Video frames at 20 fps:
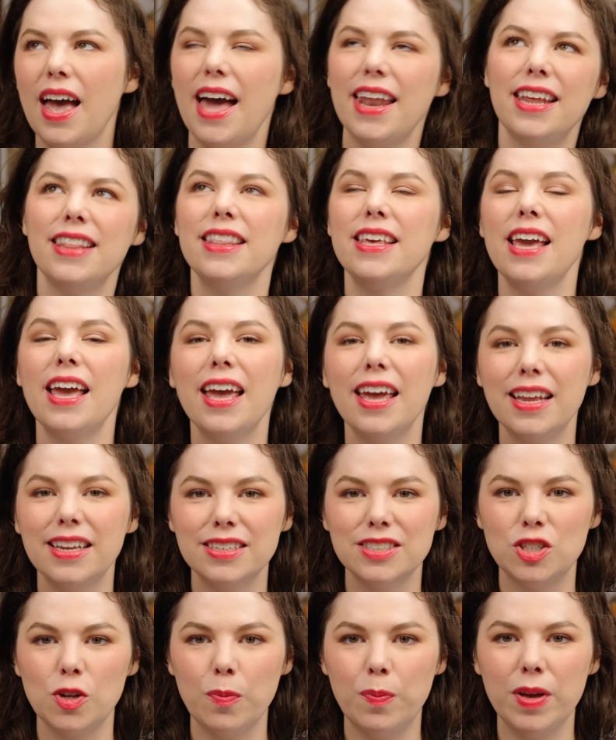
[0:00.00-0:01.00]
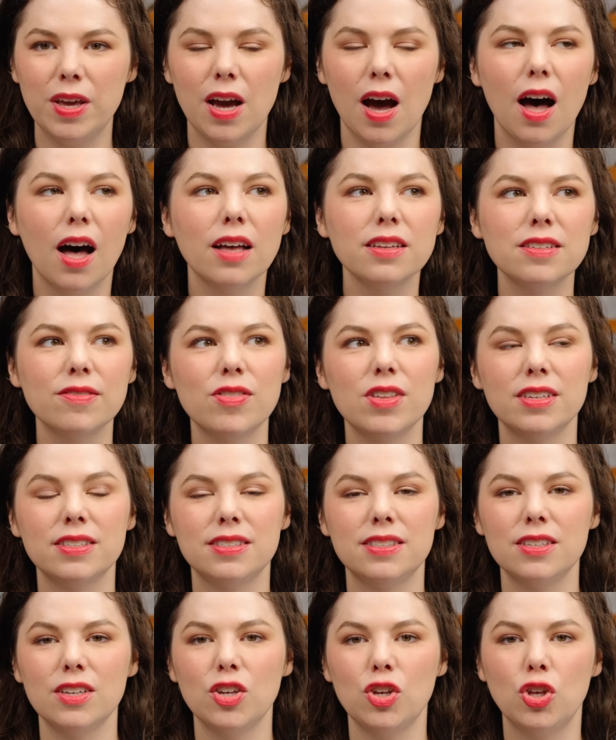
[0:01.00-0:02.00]
And in the end, because of
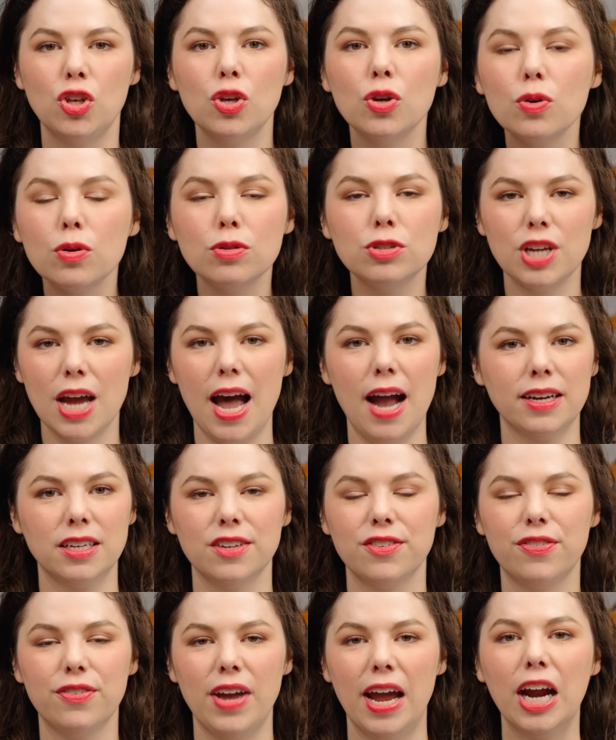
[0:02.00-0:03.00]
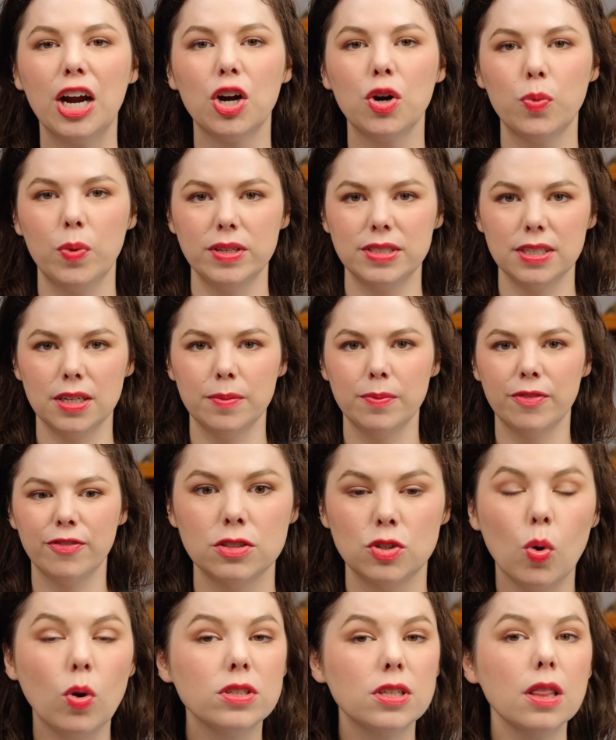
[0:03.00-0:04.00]
this huge act of heroism
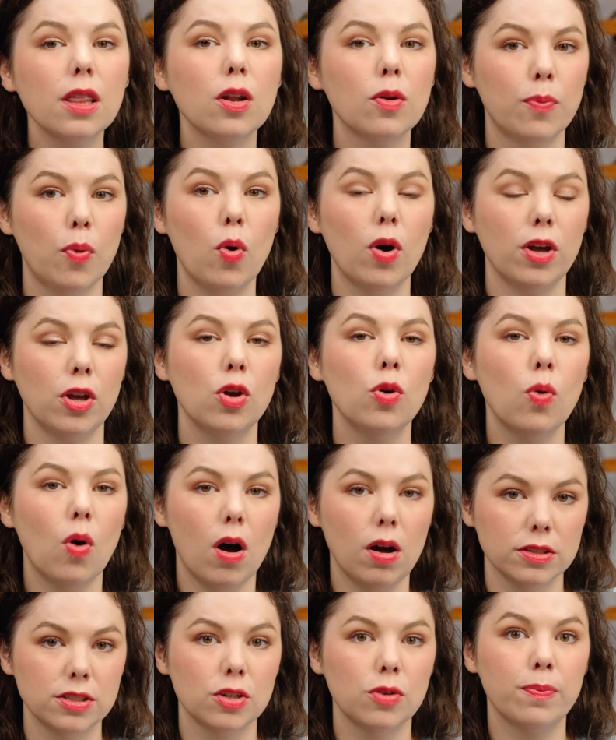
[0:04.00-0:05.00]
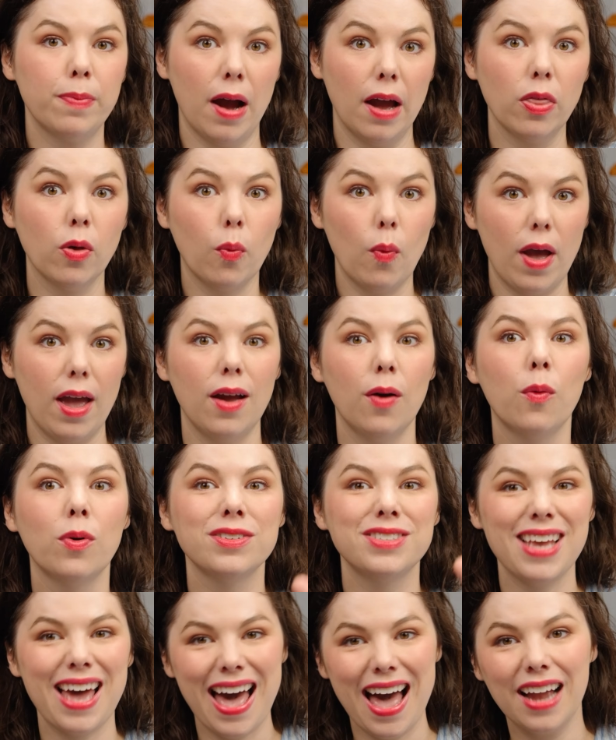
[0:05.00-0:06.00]
towards a little boy who also, by the way,
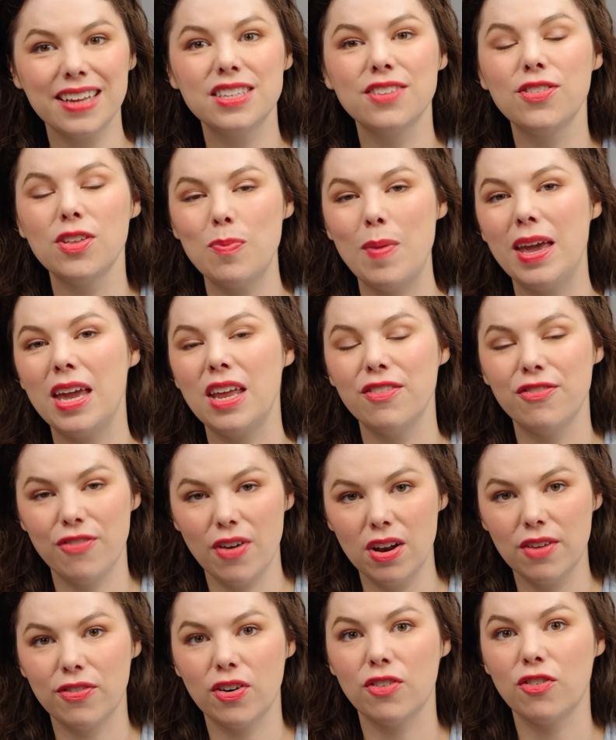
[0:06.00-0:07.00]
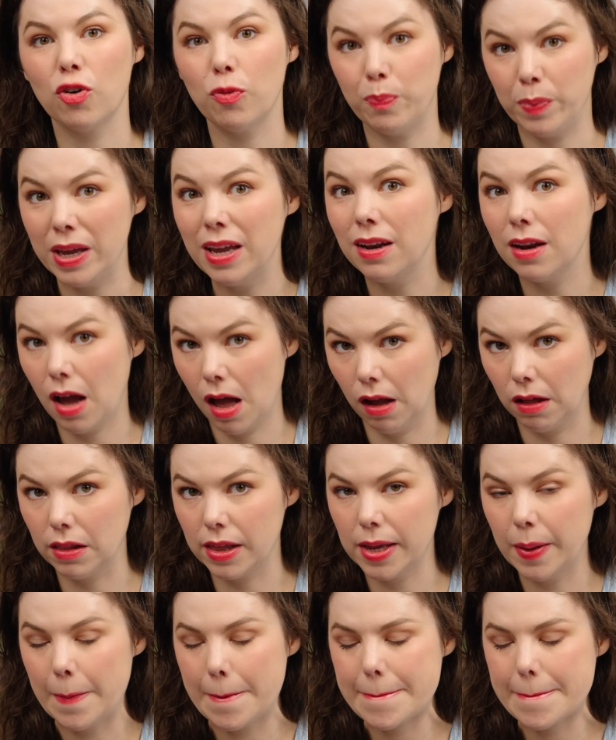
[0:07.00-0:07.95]
was actively making fun of her for being ugly,